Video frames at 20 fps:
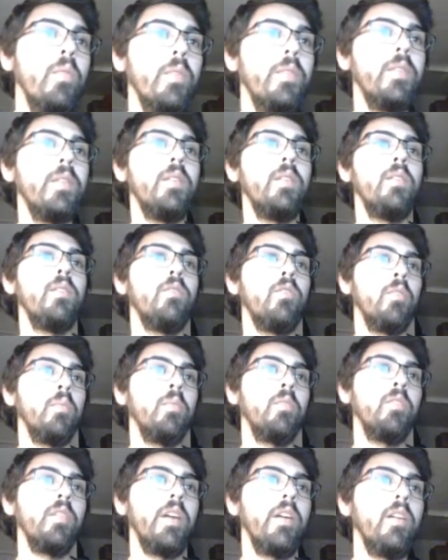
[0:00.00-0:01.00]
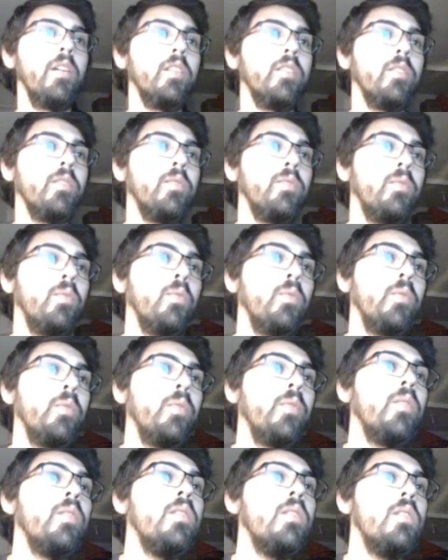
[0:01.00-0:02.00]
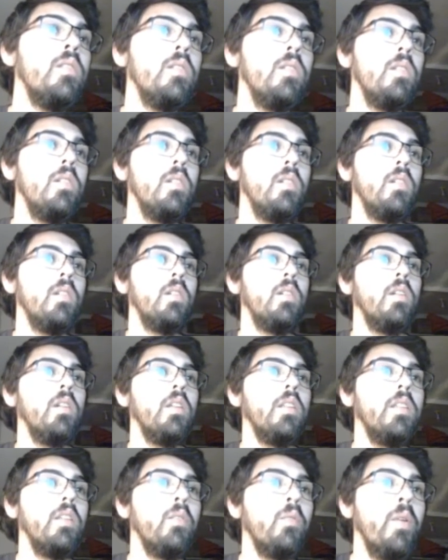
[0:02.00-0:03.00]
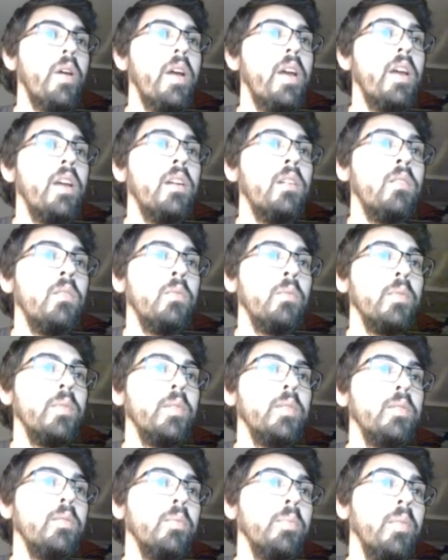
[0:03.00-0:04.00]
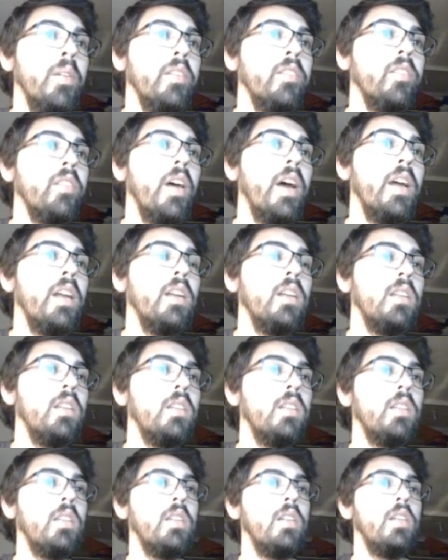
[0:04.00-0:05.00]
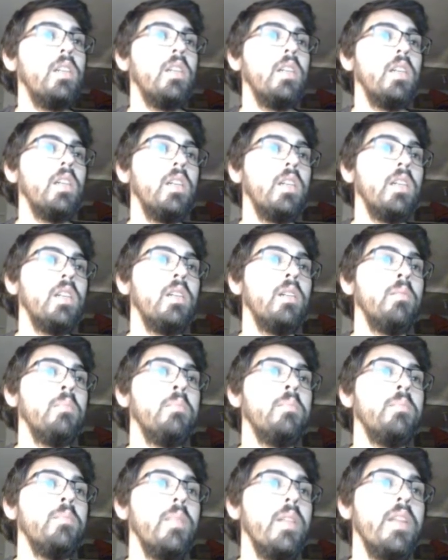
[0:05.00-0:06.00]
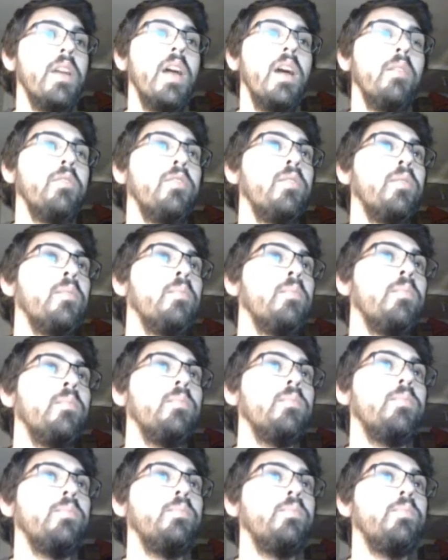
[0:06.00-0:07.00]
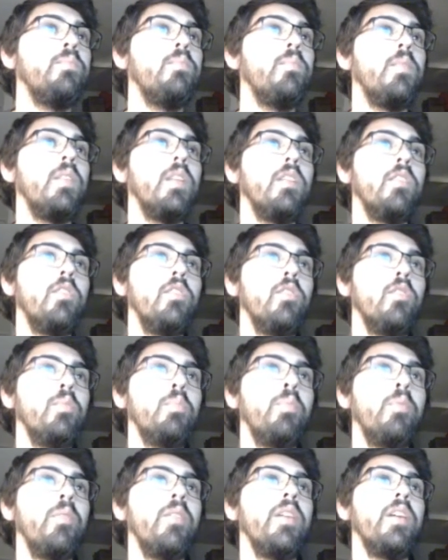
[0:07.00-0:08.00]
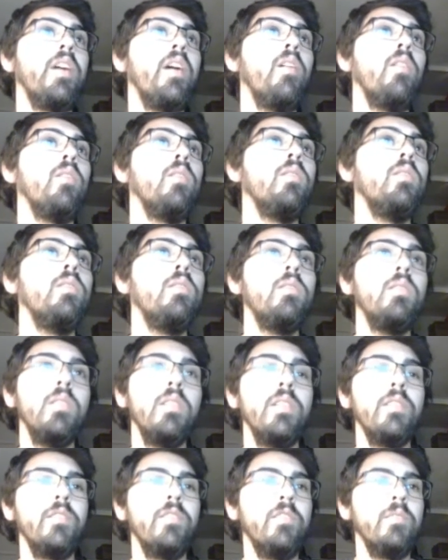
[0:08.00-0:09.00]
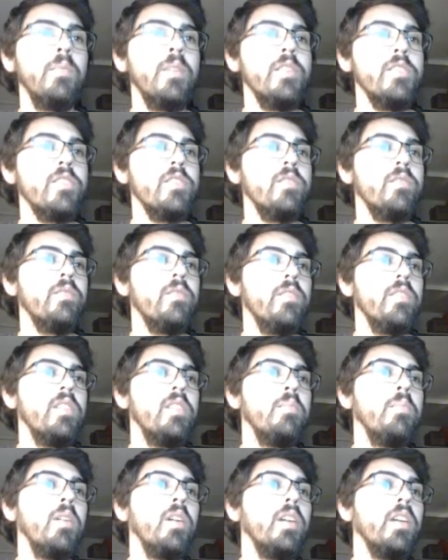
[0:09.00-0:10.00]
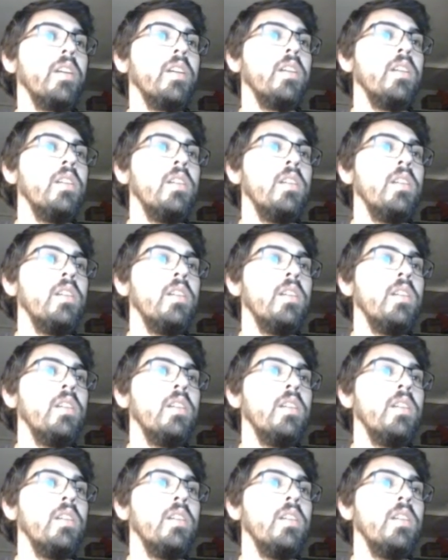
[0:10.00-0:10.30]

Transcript: the terminal character for the array, we replace that. Then I have some things just printing out information for debugging.